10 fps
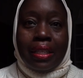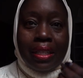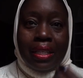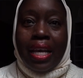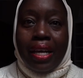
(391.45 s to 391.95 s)
to
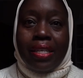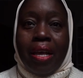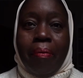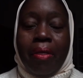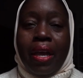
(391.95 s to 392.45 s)
say
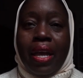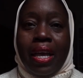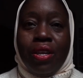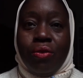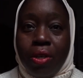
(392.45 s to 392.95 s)
something
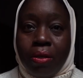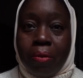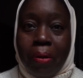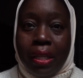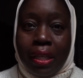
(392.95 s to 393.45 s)
and you don't
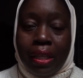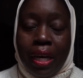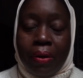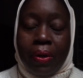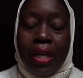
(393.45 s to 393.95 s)
speak the
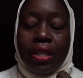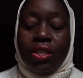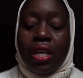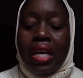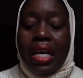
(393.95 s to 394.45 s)

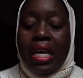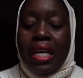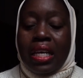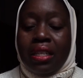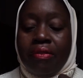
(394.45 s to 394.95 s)
language?
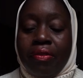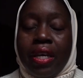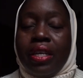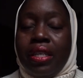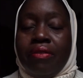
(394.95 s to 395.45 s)
It's
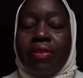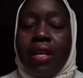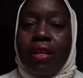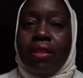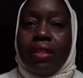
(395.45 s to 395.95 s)
very
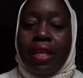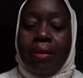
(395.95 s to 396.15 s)
difficult.